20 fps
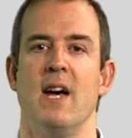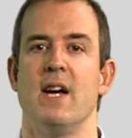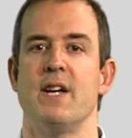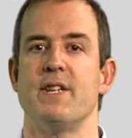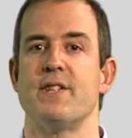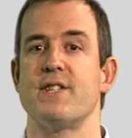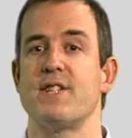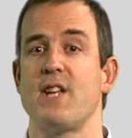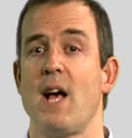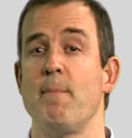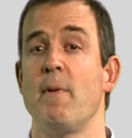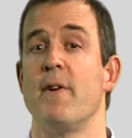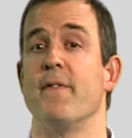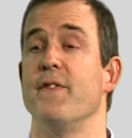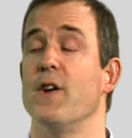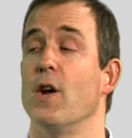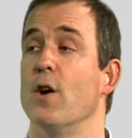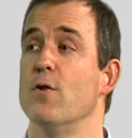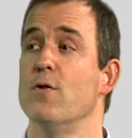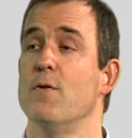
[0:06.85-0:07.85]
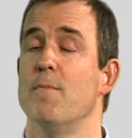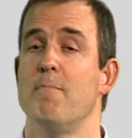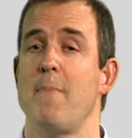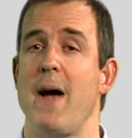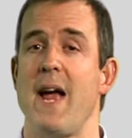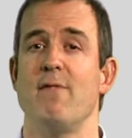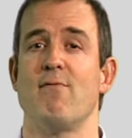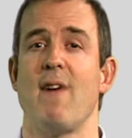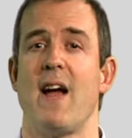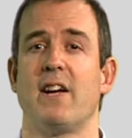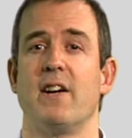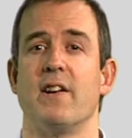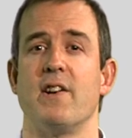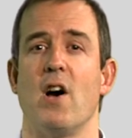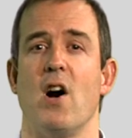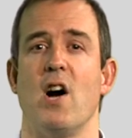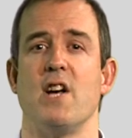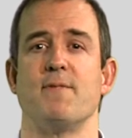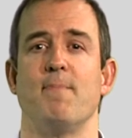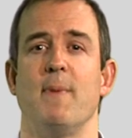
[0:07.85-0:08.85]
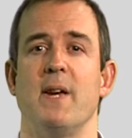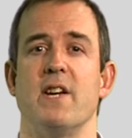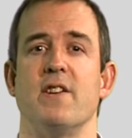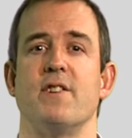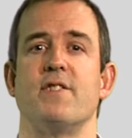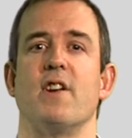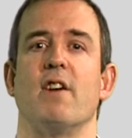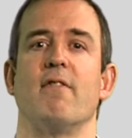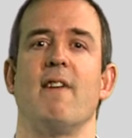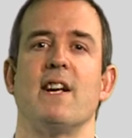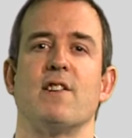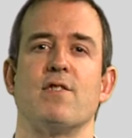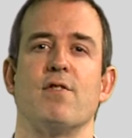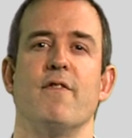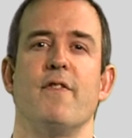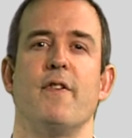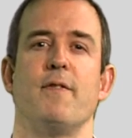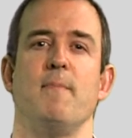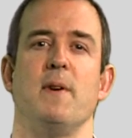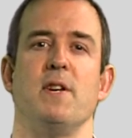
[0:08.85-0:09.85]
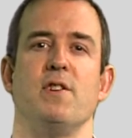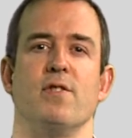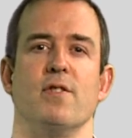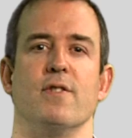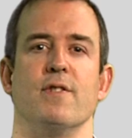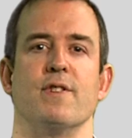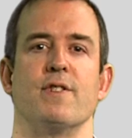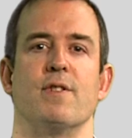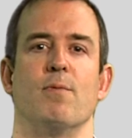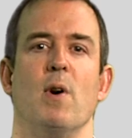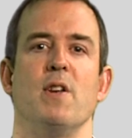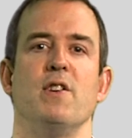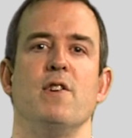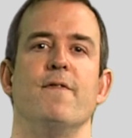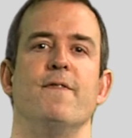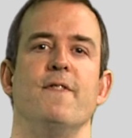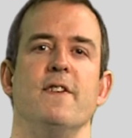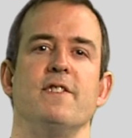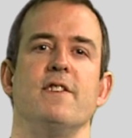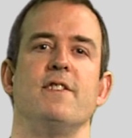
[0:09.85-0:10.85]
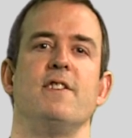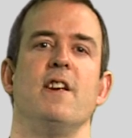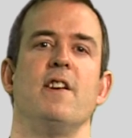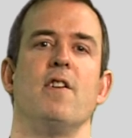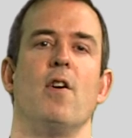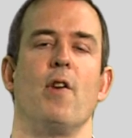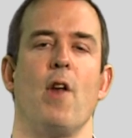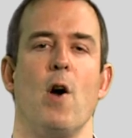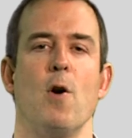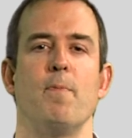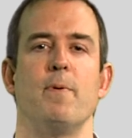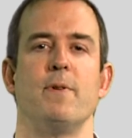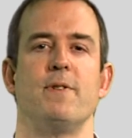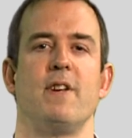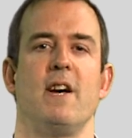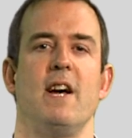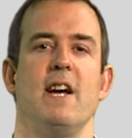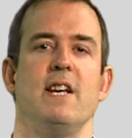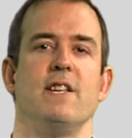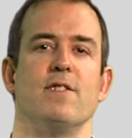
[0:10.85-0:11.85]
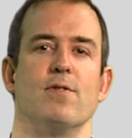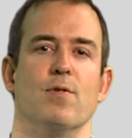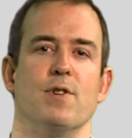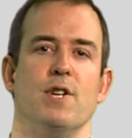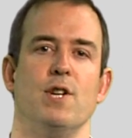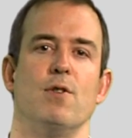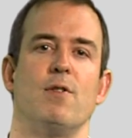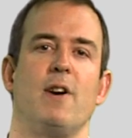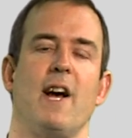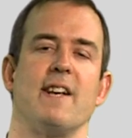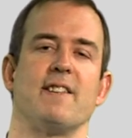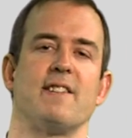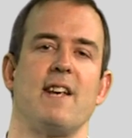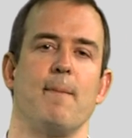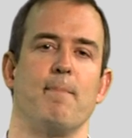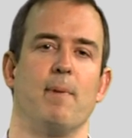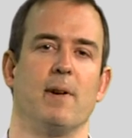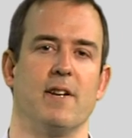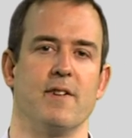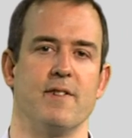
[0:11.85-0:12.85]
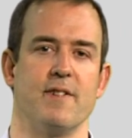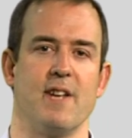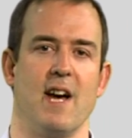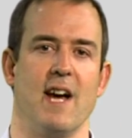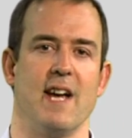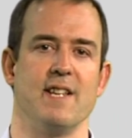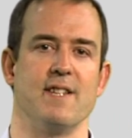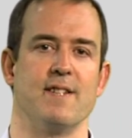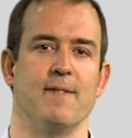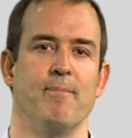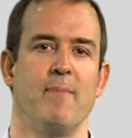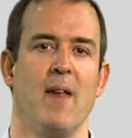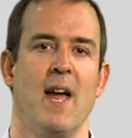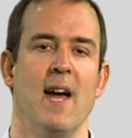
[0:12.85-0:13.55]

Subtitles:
Some of you may recognise me as Director of Admissions when you visited on Open Days or UCAS Applicant Days.